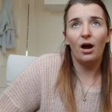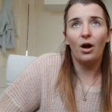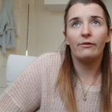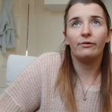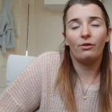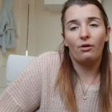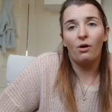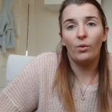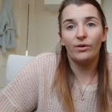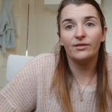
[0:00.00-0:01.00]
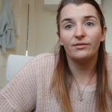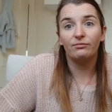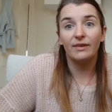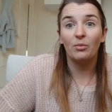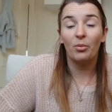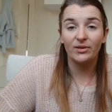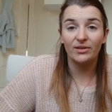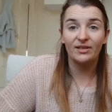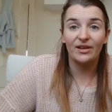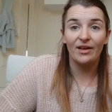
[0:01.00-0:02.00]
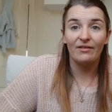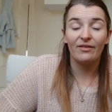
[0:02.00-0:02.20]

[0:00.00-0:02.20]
overall was really positive.